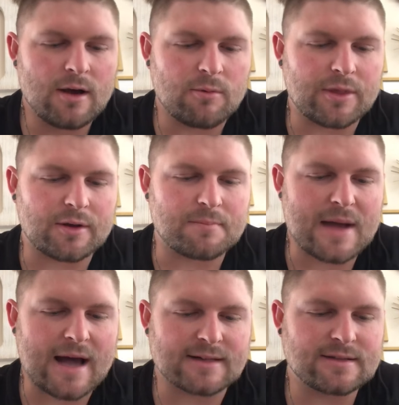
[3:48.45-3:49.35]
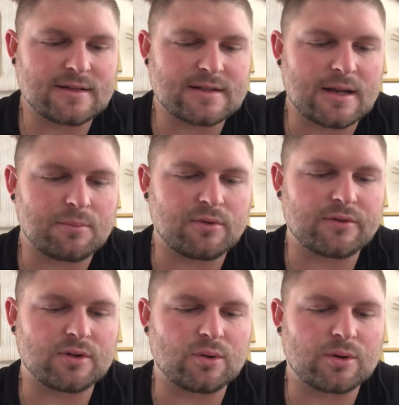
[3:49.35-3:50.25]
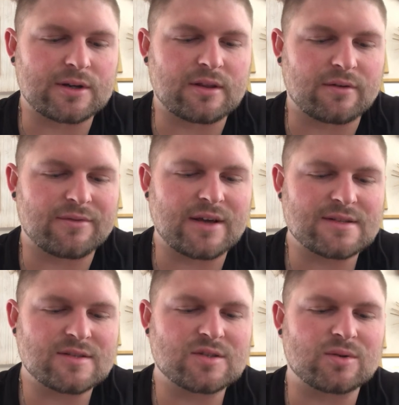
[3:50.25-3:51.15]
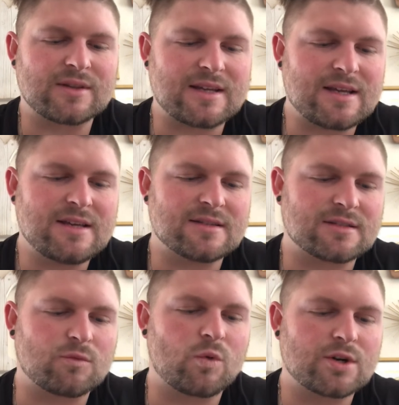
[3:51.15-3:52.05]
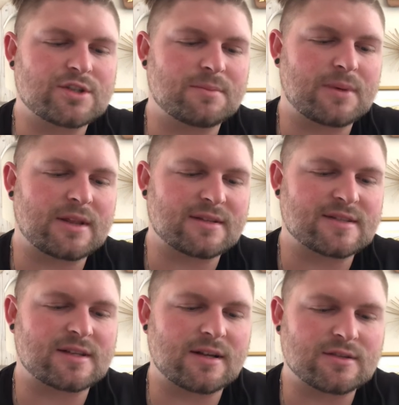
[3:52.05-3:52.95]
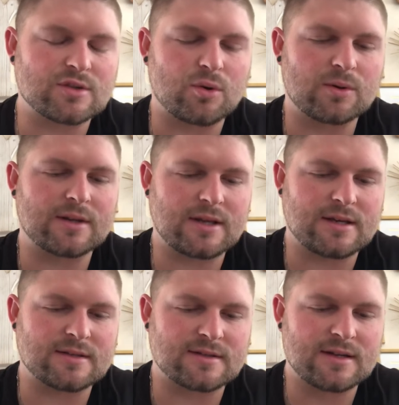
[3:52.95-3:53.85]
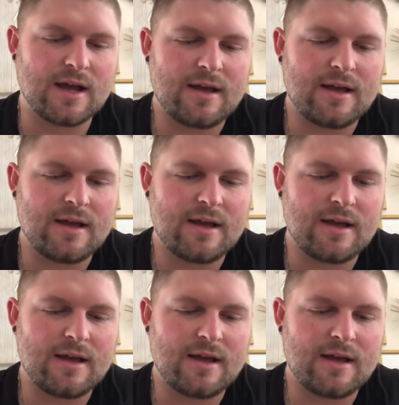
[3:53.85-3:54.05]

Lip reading: with their backs to the temple of the Lord, and their faces toward the east, worshiping the sun toward the east.